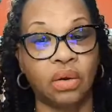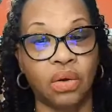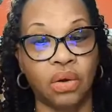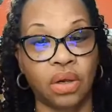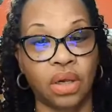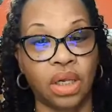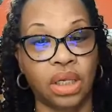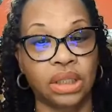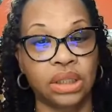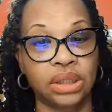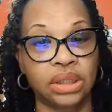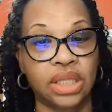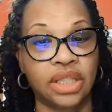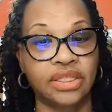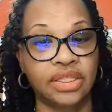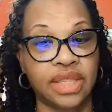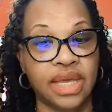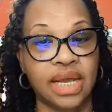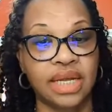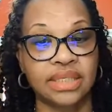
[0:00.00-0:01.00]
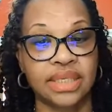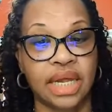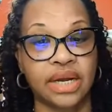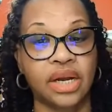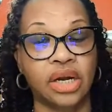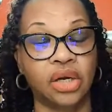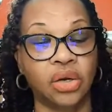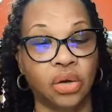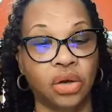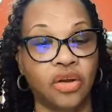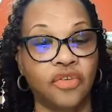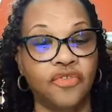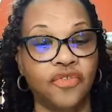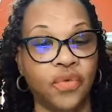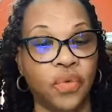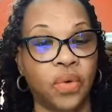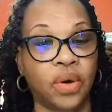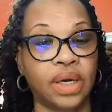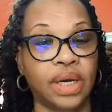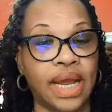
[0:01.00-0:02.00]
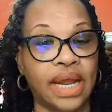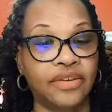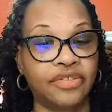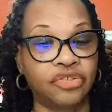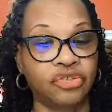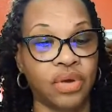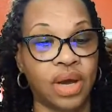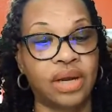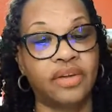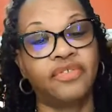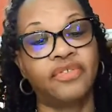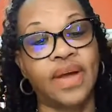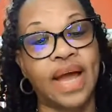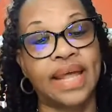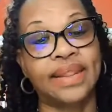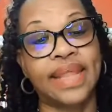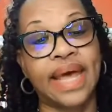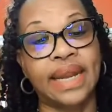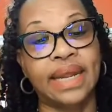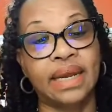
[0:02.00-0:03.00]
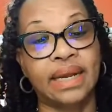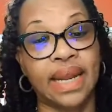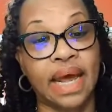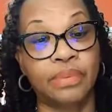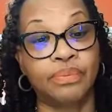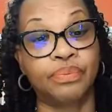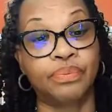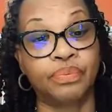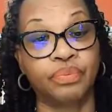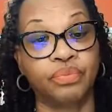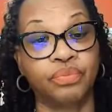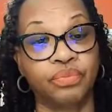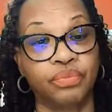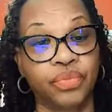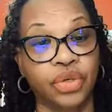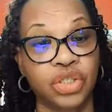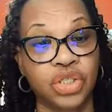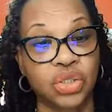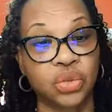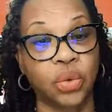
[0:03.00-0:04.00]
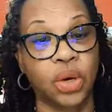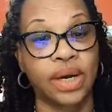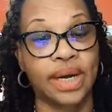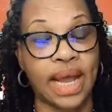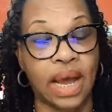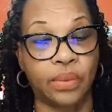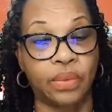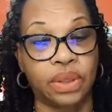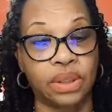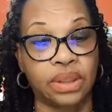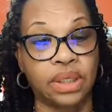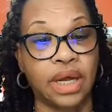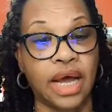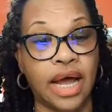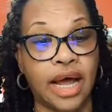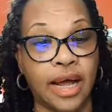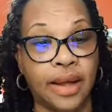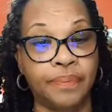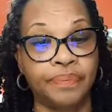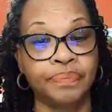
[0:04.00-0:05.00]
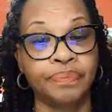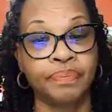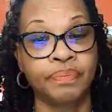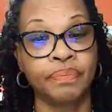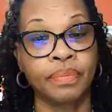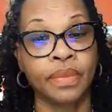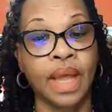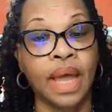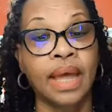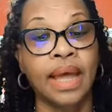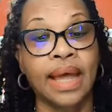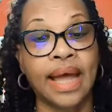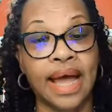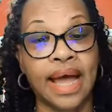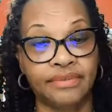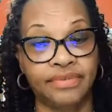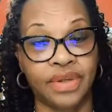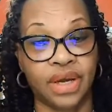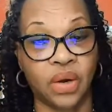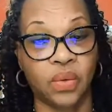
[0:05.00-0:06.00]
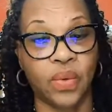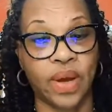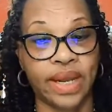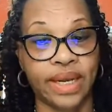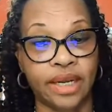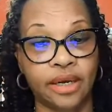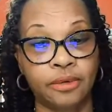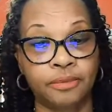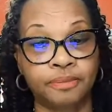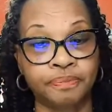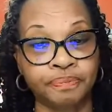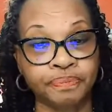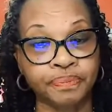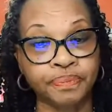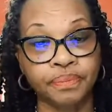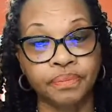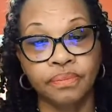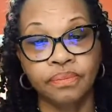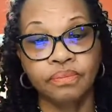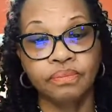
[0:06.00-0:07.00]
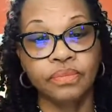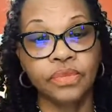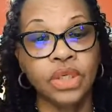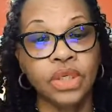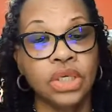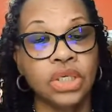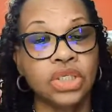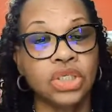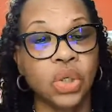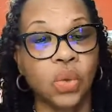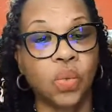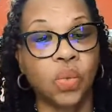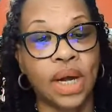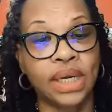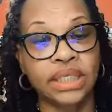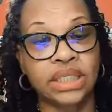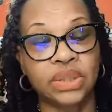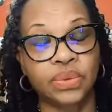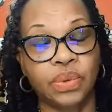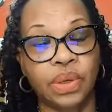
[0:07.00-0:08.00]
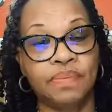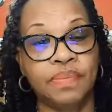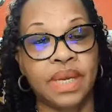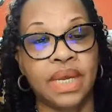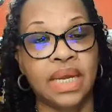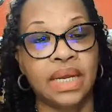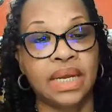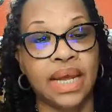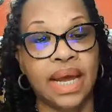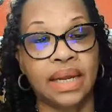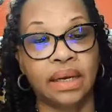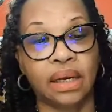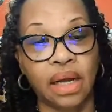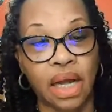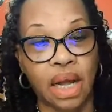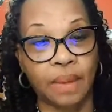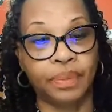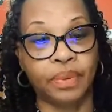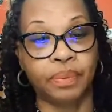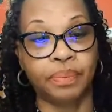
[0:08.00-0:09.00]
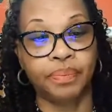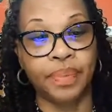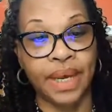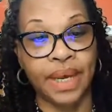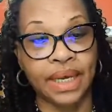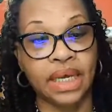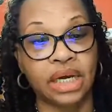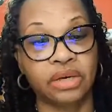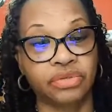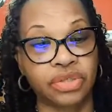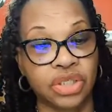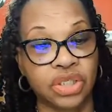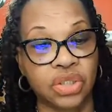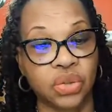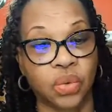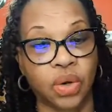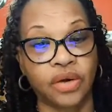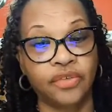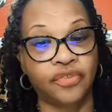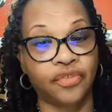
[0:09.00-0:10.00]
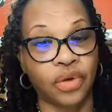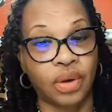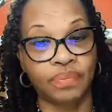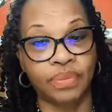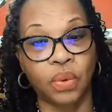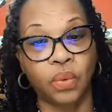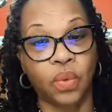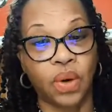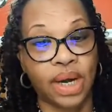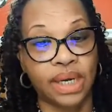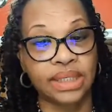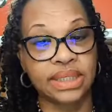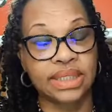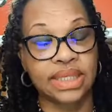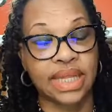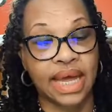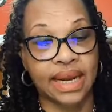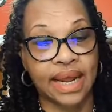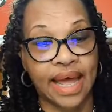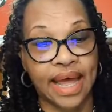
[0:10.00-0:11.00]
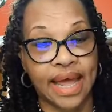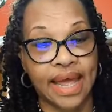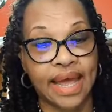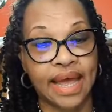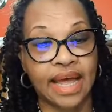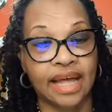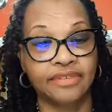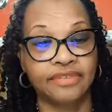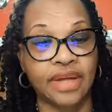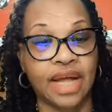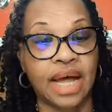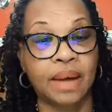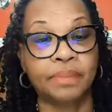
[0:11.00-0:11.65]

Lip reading: all the things that they're looking for and trying to find that in that resort that will have their wedding. So once we meet and the couple pick a resort from the ones that I have